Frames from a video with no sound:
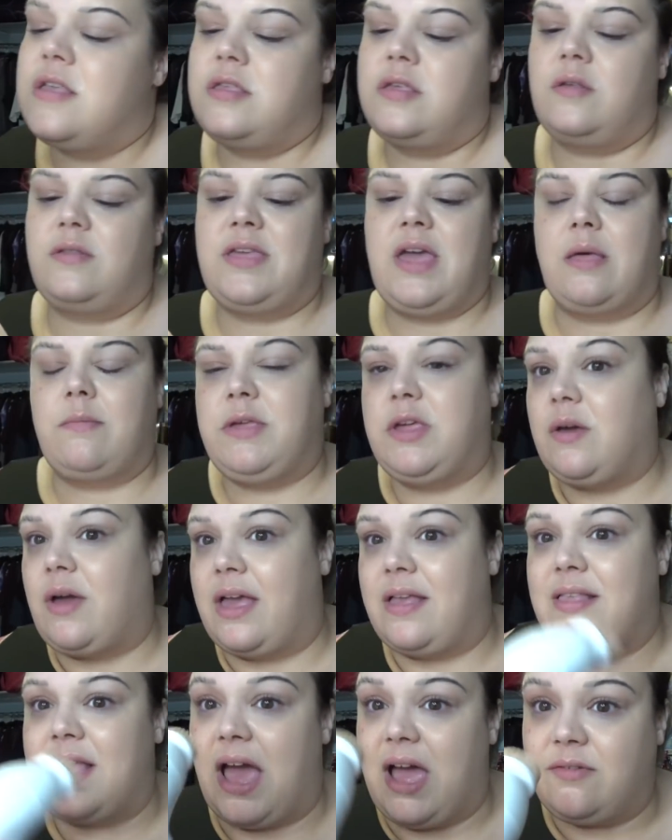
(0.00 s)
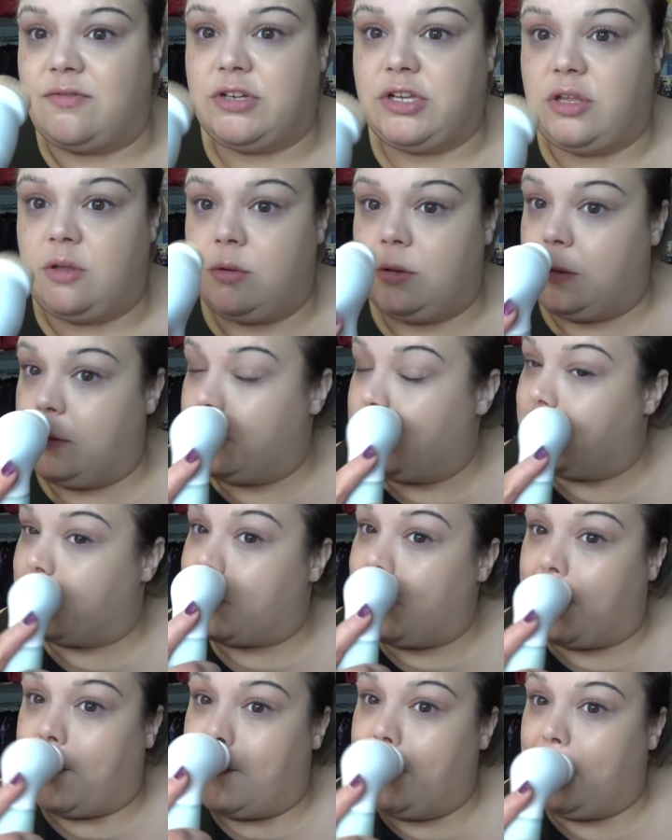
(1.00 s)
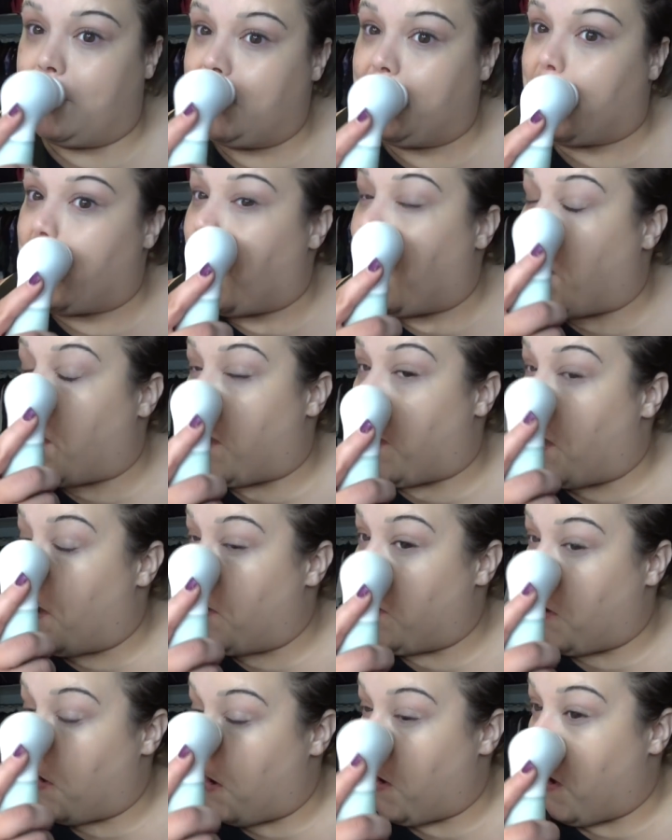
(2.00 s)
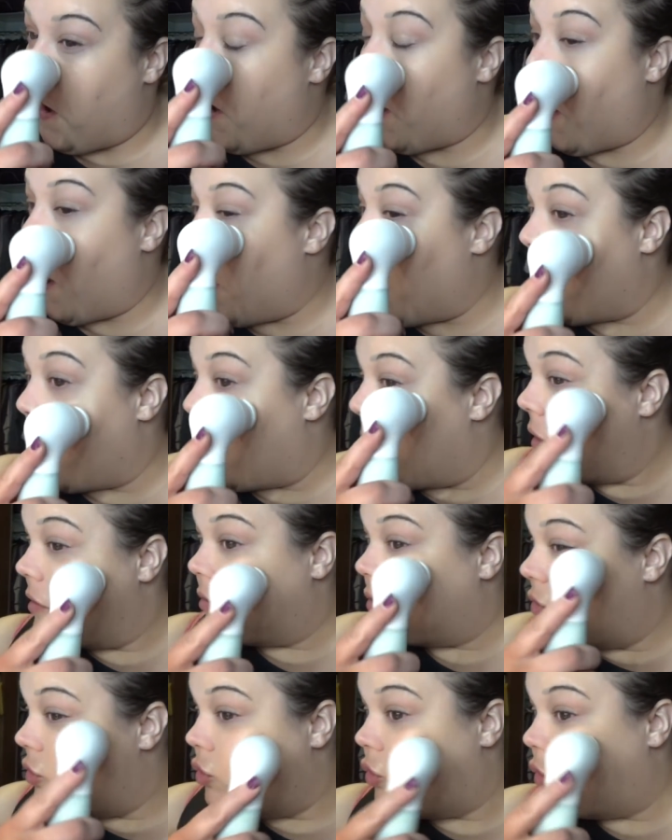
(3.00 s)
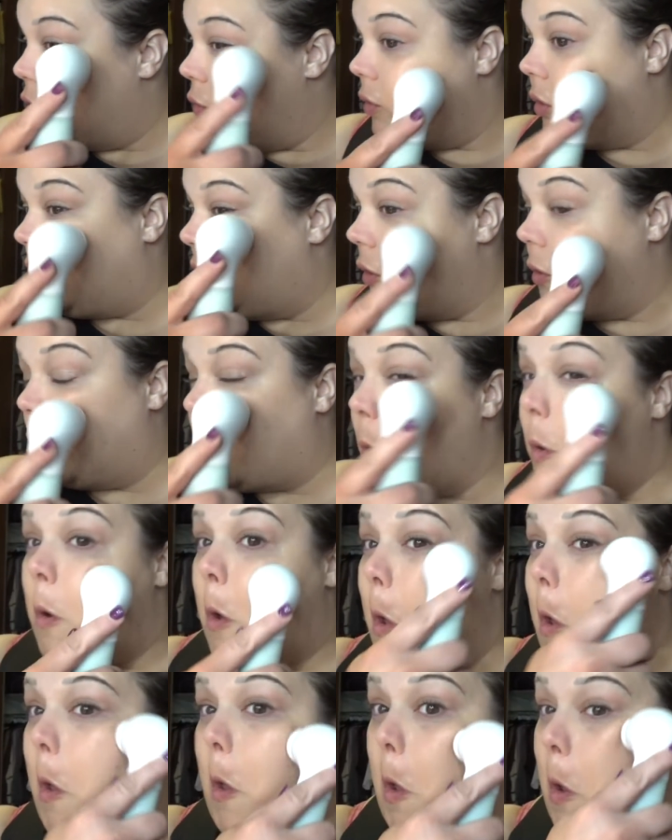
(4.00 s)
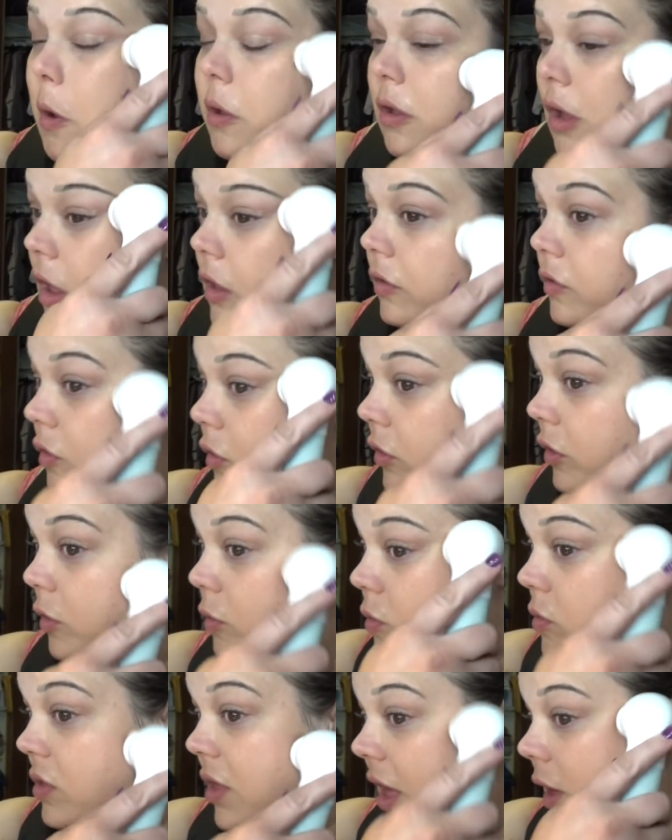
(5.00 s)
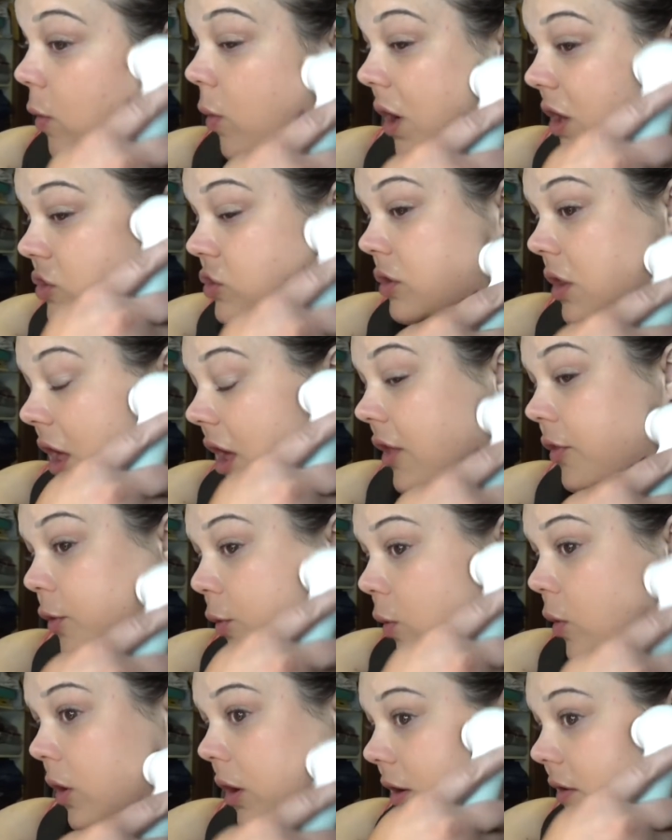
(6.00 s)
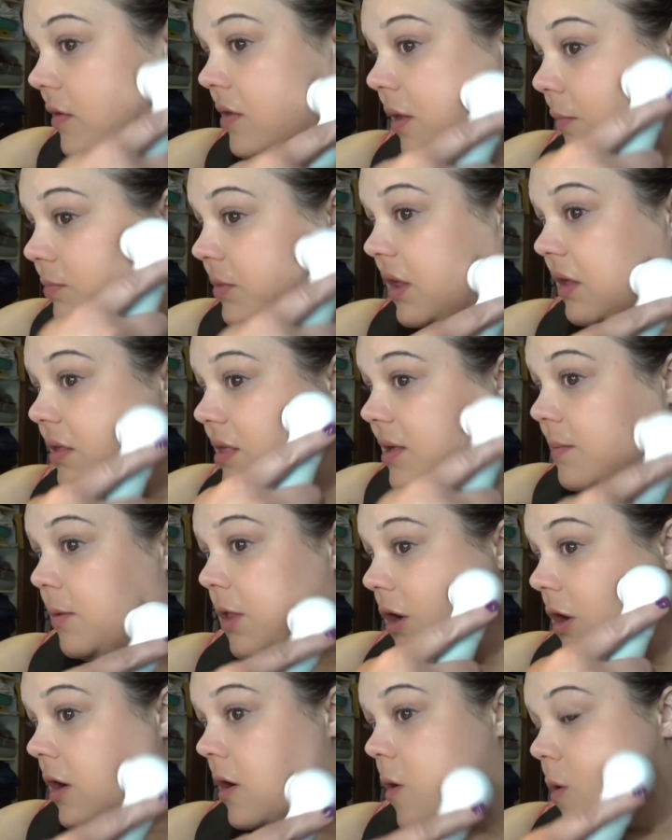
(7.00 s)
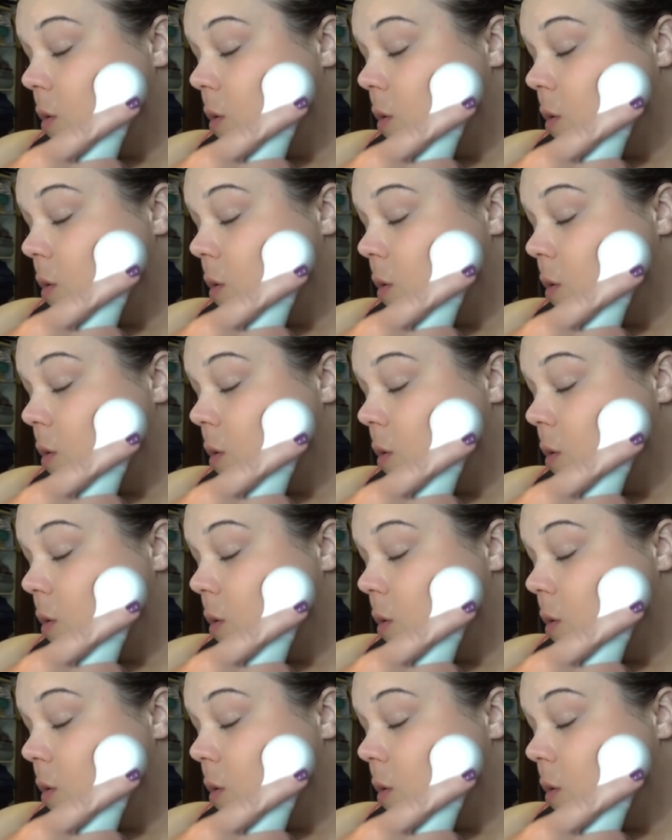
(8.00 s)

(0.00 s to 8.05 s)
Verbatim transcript: So tell me, guys, after you use a cleanser like this, do you also use a washcloth or something similar?